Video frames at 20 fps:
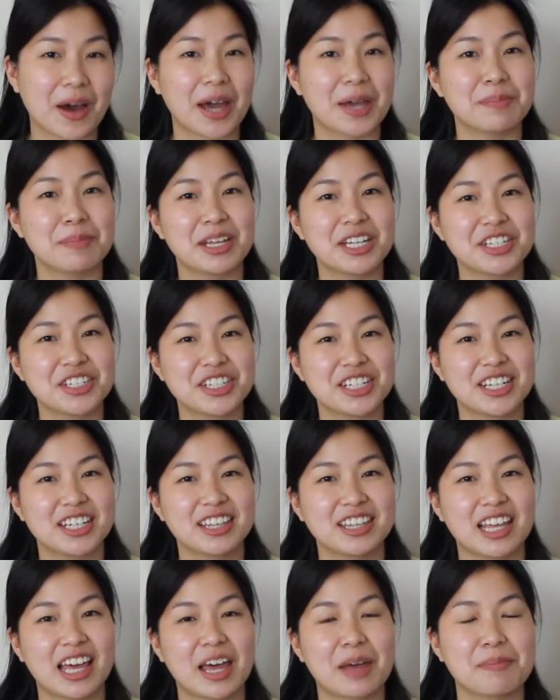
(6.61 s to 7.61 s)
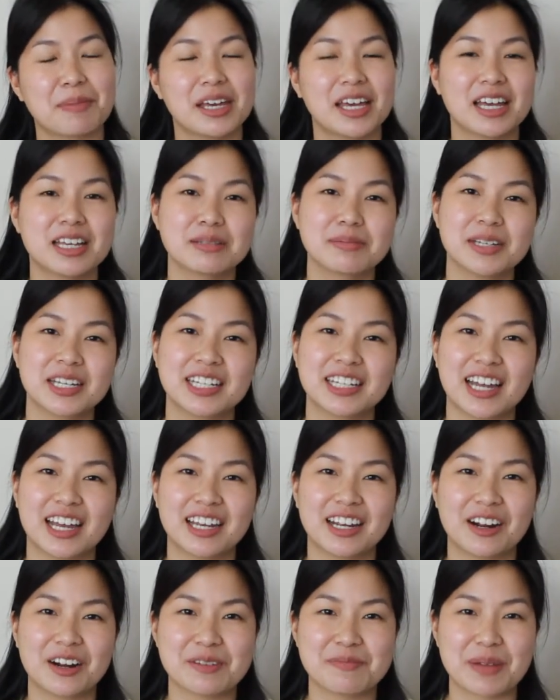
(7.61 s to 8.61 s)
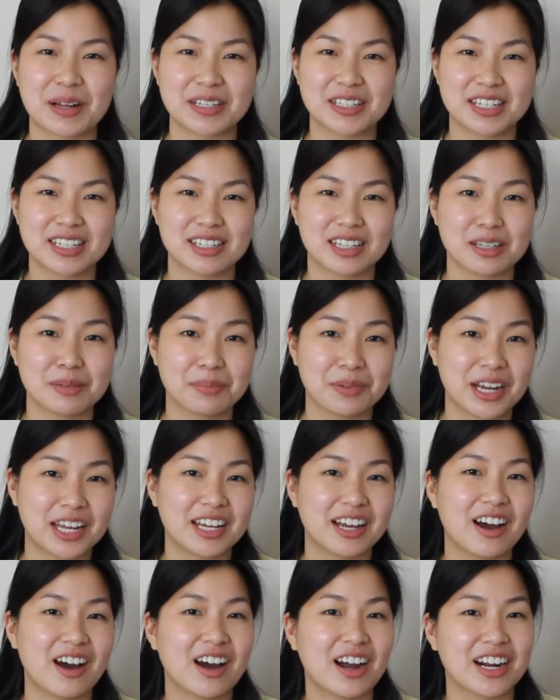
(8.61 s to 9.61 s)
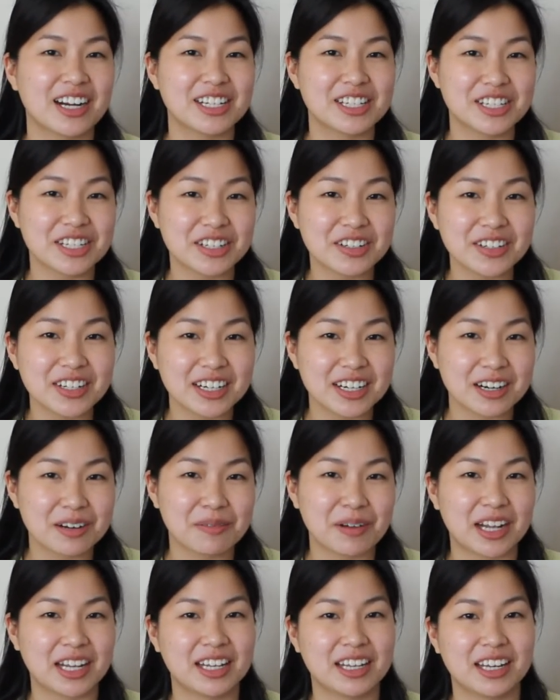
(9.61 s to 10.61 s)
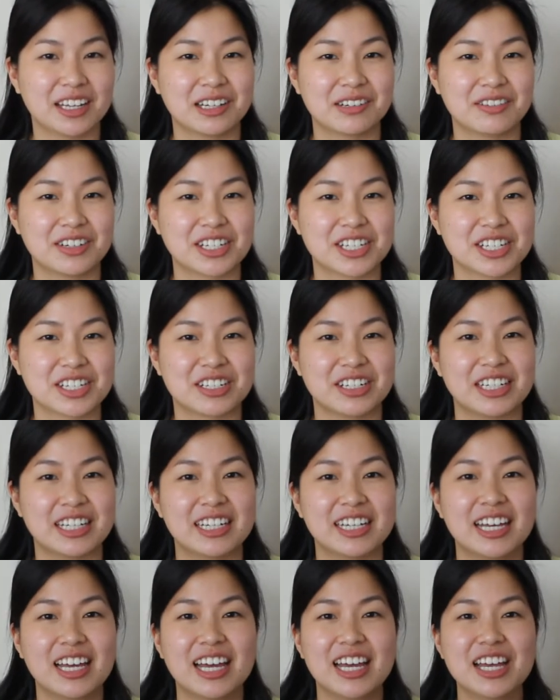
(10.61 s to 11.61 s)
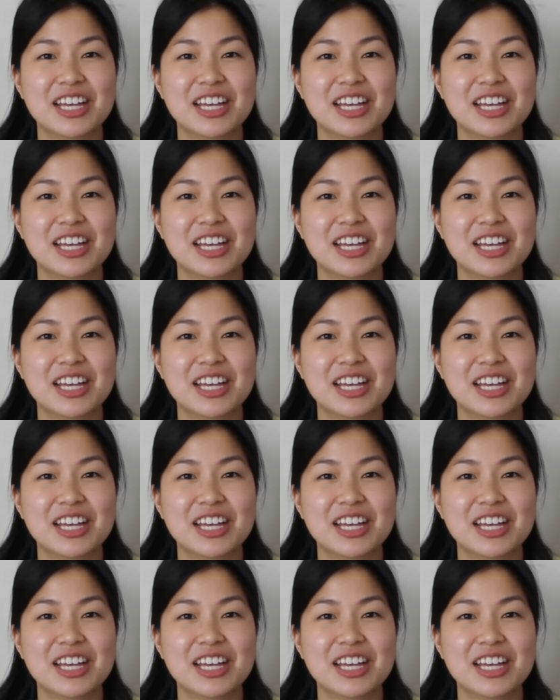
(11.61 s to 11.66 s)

I mentioned that my husband and I are about to celebrate our 2-year wedding anniversary.